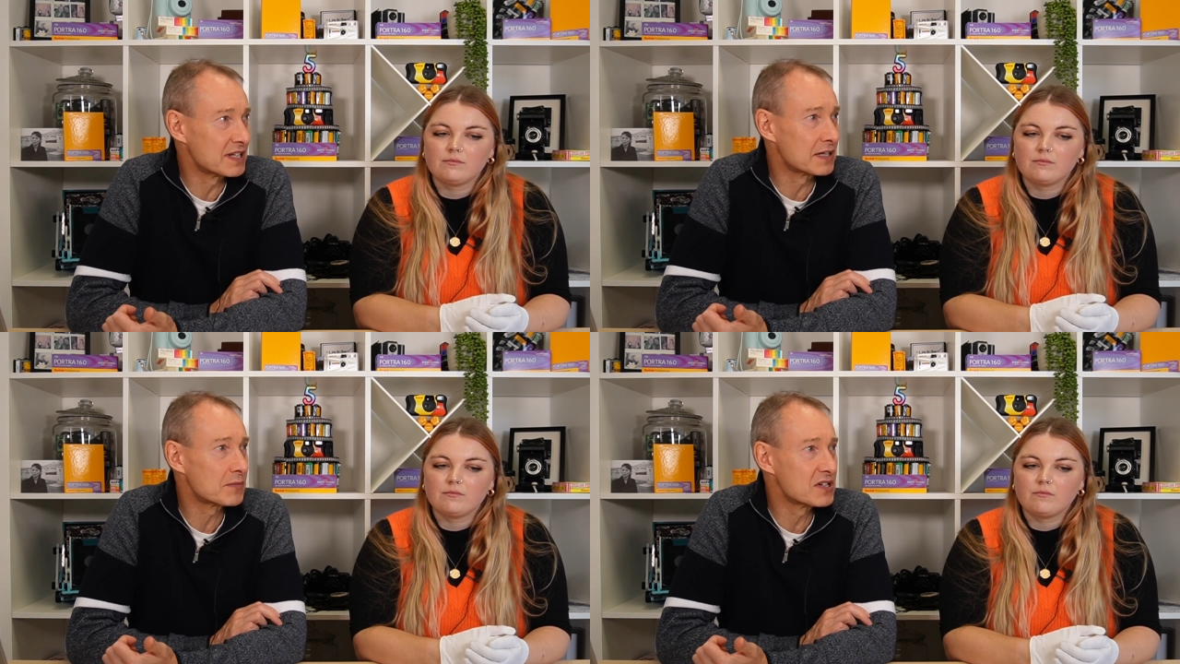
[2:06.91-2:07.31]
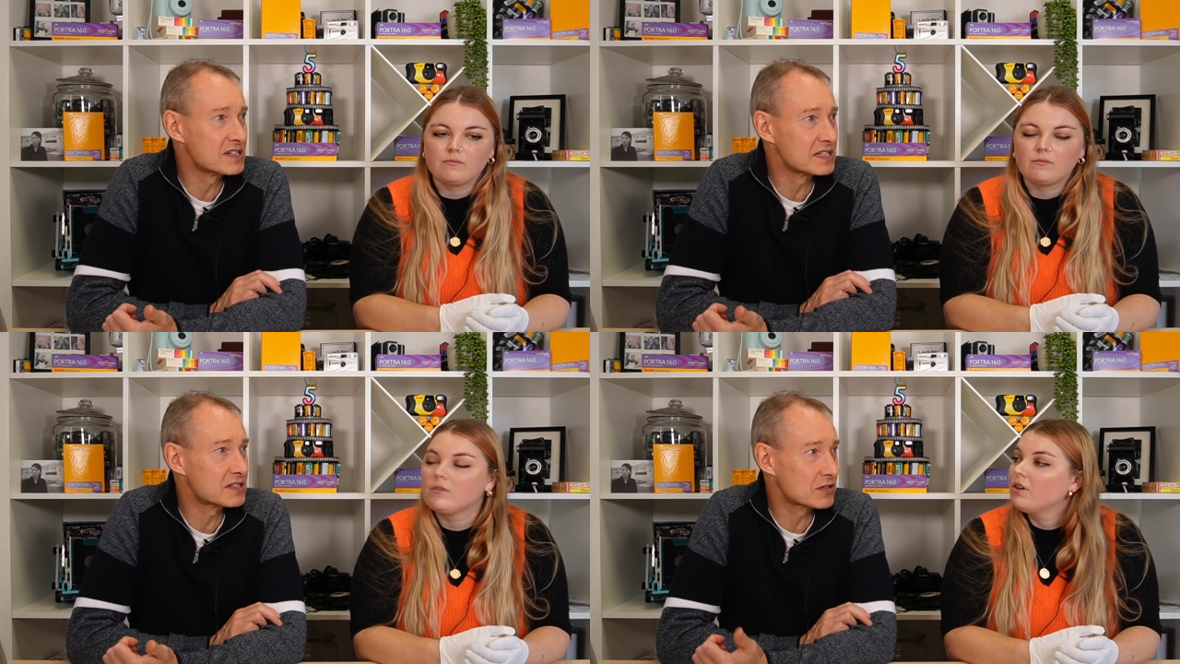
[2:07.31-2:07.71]
Speaker 1: I think,
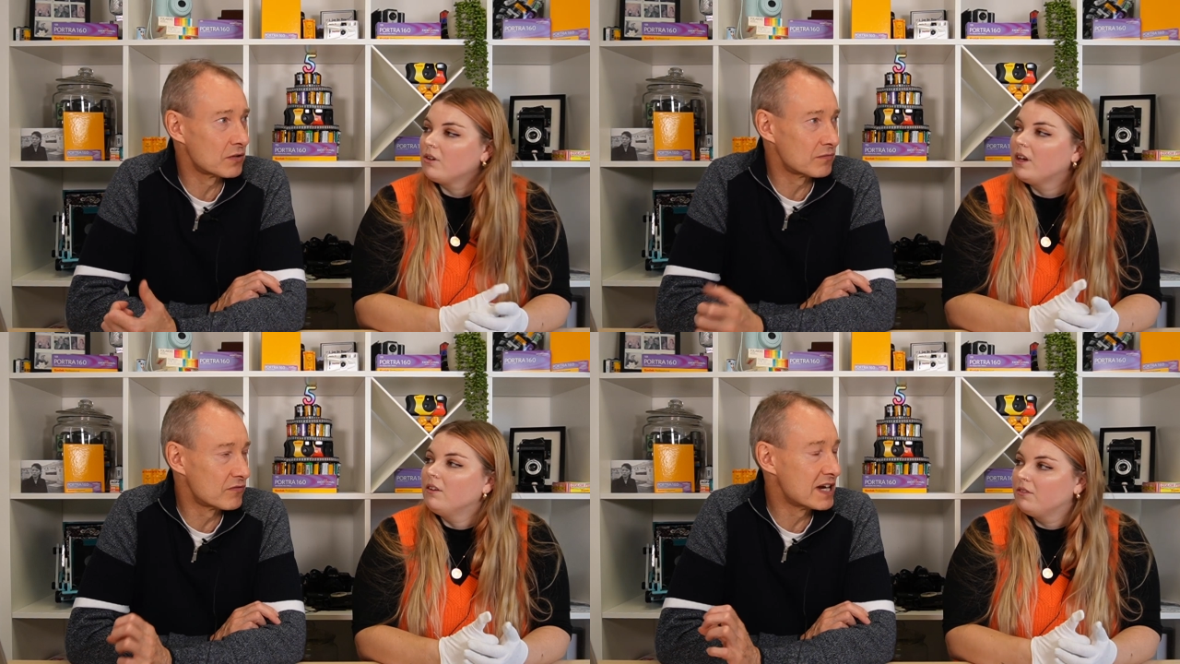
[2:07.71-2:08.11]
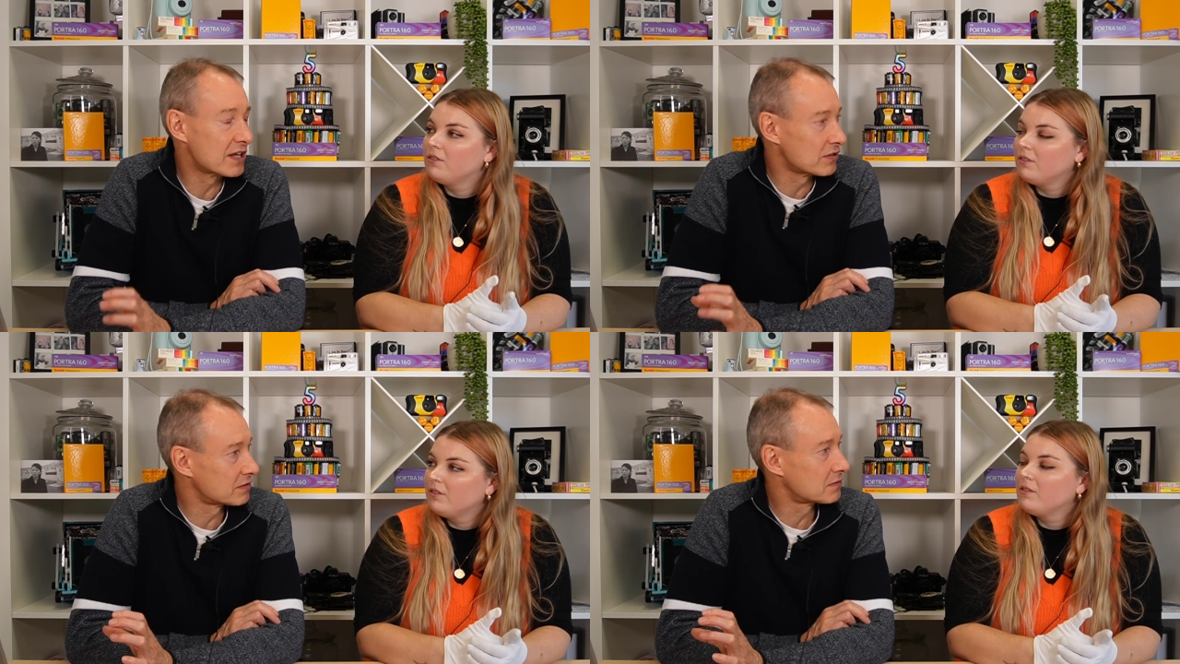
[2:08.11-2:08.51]
because it's got
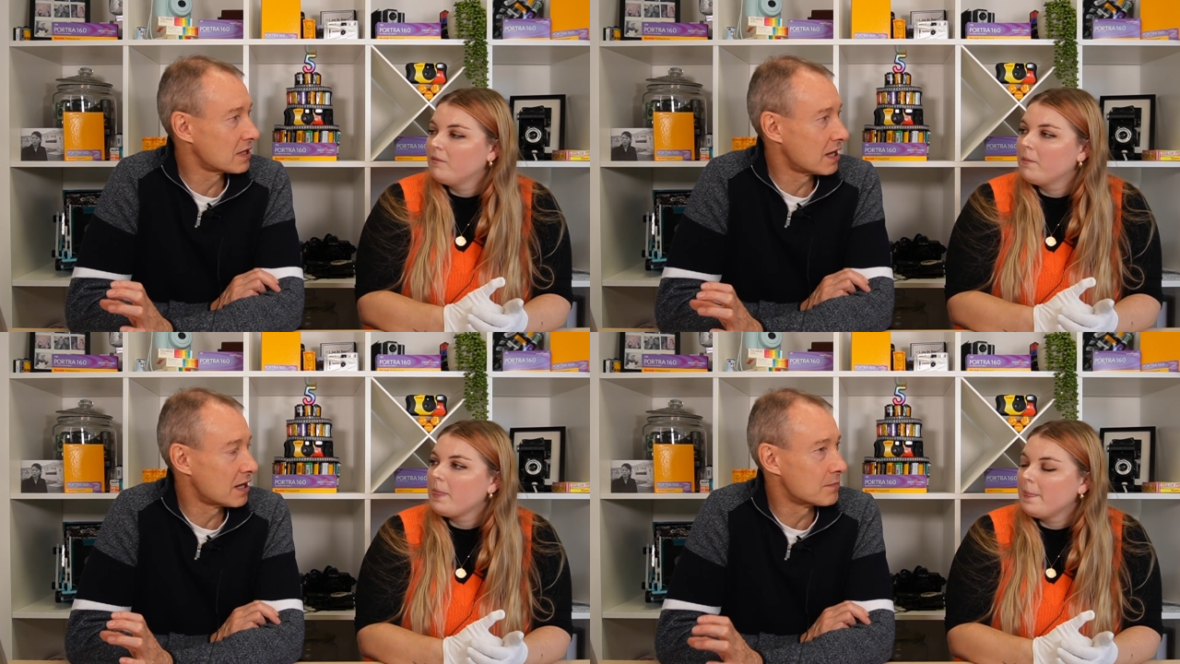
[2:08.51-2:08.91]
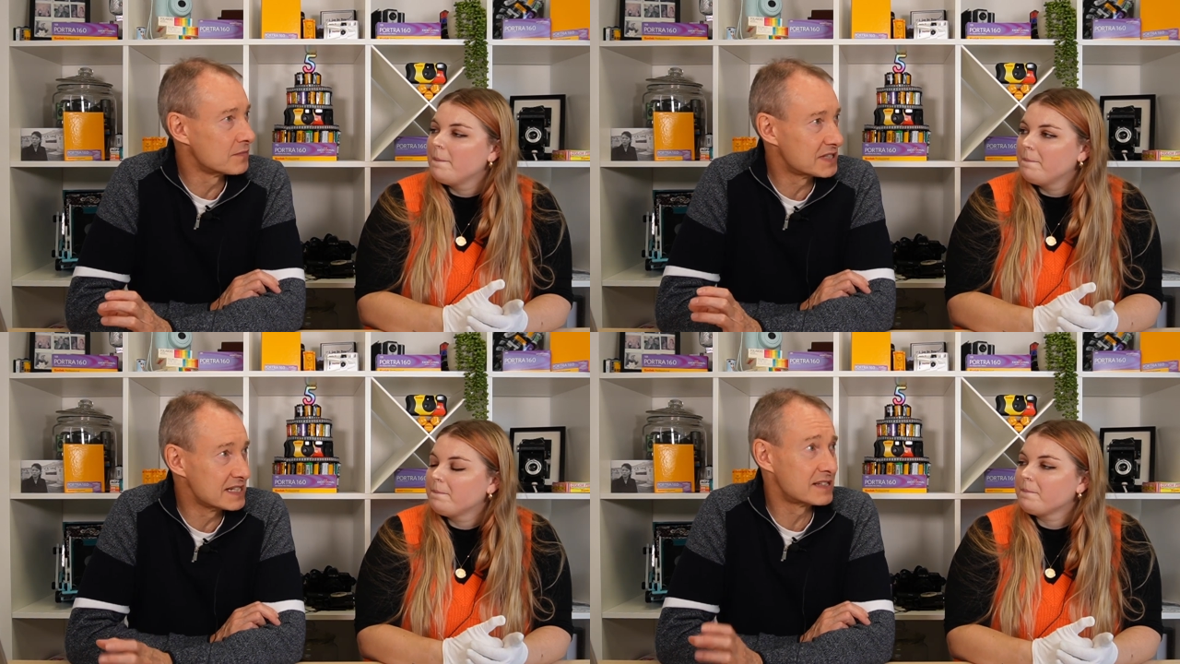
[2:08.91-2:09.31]
really good
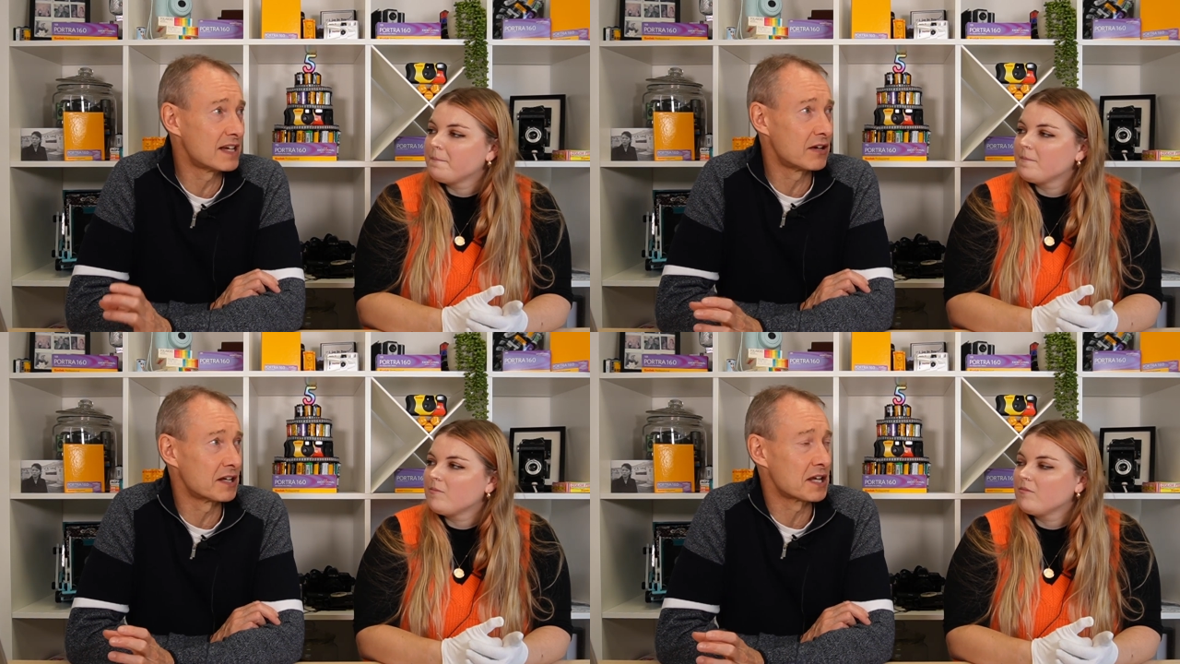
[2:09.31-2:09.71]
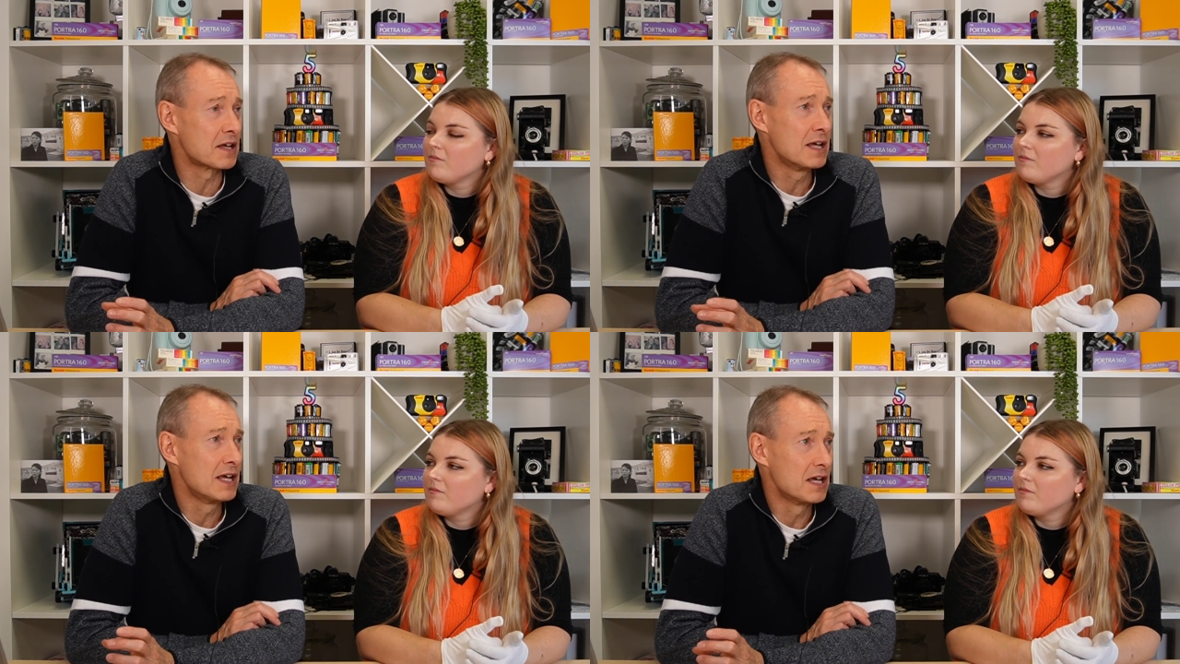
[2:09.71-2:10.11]
detail in it,